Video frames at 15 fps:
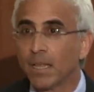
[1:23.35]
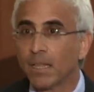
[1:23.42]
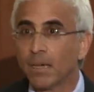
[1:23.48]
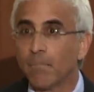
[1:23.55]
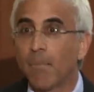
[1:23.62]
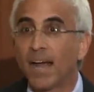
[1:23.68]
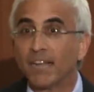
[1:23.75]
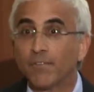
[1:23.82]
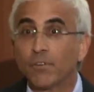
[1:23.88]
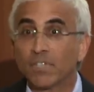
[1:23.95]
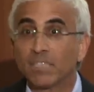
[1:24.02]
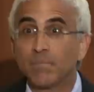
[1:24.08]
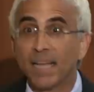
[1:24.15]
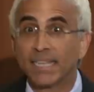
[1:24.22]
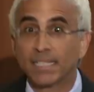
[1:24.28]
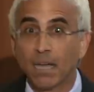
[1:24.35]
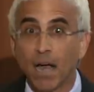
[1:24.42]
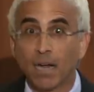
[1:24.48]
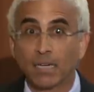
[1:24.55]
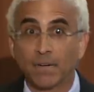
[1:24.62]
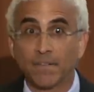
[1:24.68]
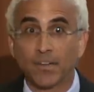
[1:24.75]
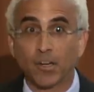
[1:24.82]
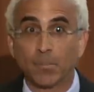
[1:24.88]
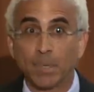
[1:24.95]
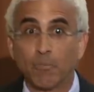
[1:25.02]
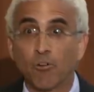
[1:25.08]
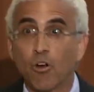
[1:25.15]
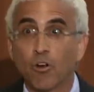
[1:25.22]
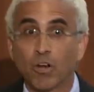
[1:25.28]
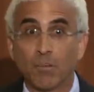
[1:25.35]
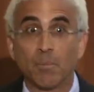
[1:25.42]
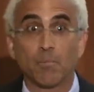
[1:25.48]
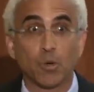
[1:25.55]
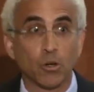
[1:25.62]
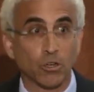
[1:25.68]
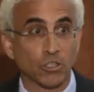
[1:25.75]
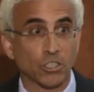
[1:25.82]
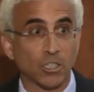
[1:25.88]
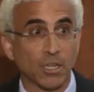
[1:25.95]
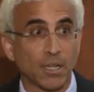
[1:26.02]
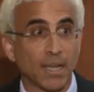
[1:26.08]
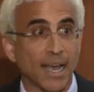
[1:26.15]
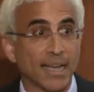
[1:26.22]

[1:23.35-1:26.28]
the mindfulness-based cognitive therapy program emerged